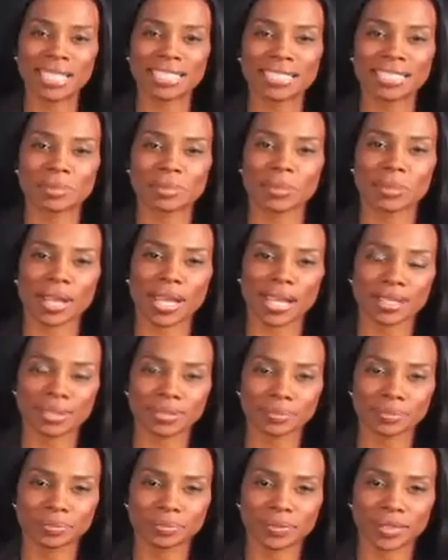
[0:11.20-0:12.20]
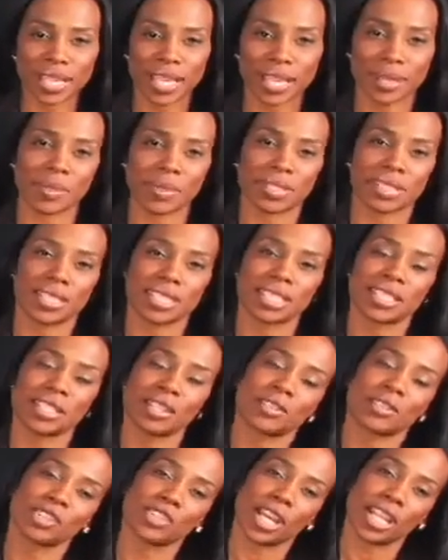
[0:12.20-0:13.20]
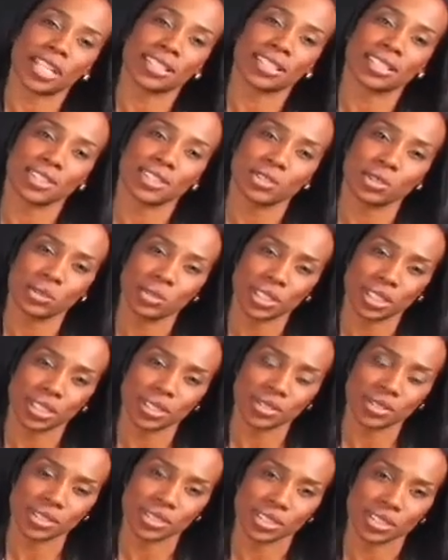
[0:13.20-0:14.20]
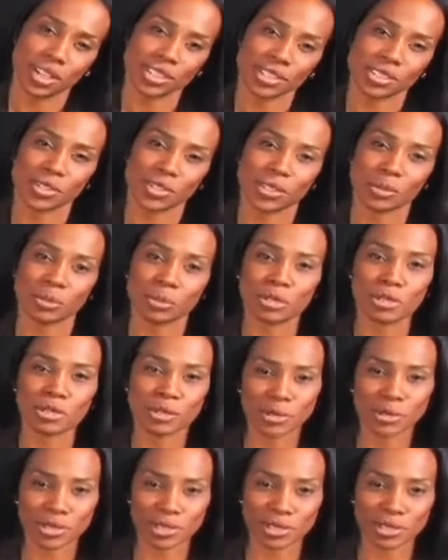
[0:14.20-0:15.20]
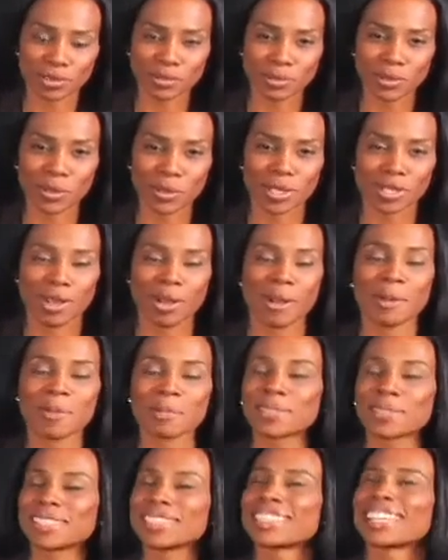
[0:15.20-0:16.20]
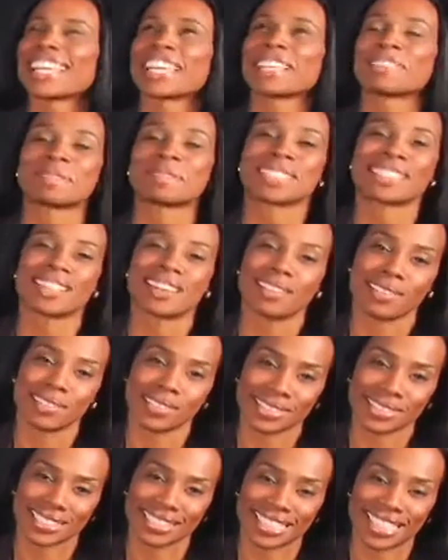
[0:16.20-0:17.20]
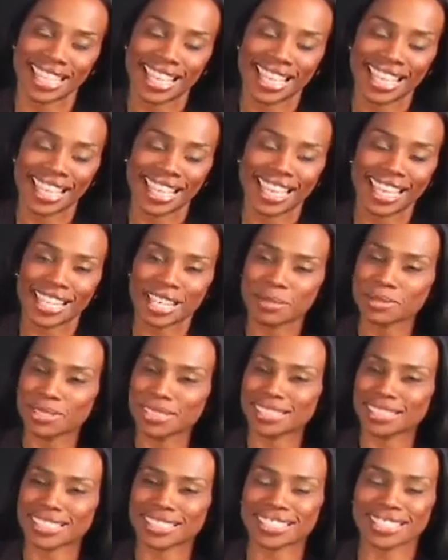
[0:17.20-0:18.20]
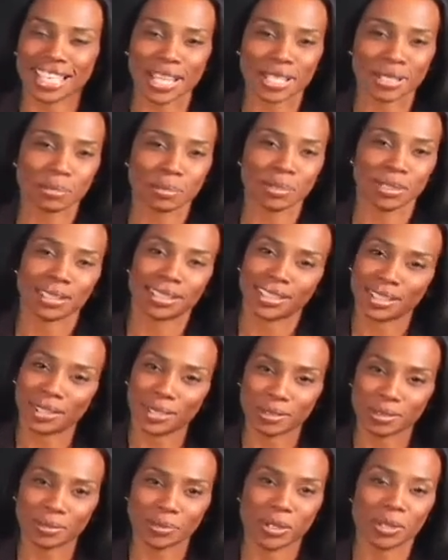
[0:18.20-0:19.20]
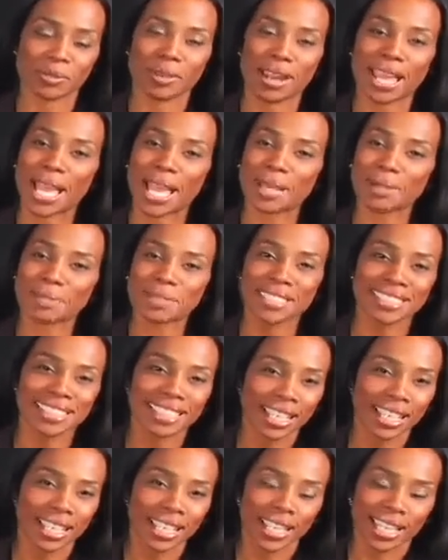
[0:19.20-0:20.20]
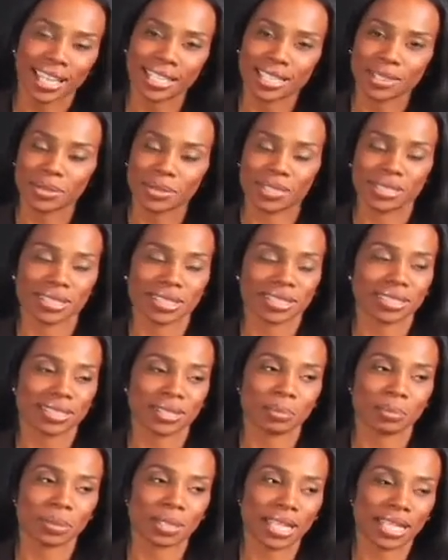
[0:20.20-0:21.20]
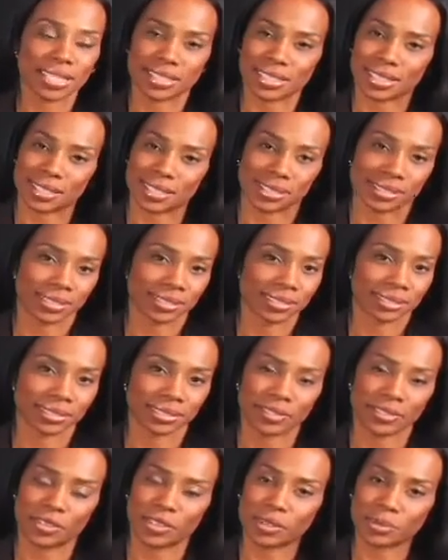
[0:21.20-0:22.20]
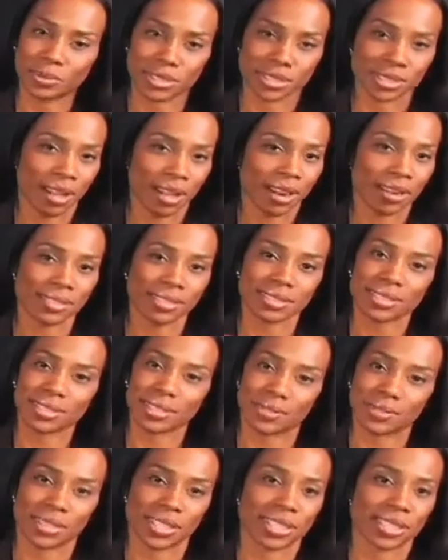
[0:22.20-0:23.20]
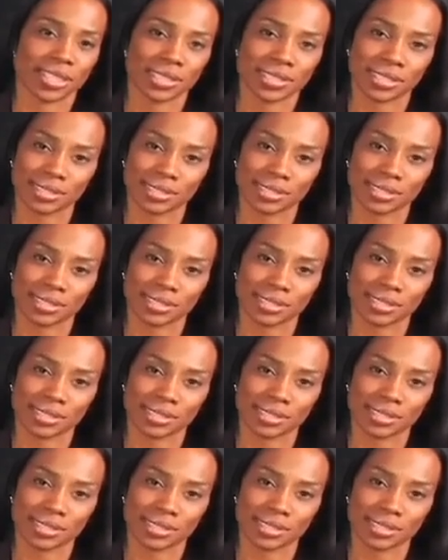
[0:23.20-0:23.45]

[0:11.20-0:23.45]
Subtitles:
Indy Brown. I'm the CEO of Tridestine Studios and also the producer of Lord All Men Can't Be Dogs. And I'm just excited to be here. We're wrapped, and it was just a blessing from start to finish.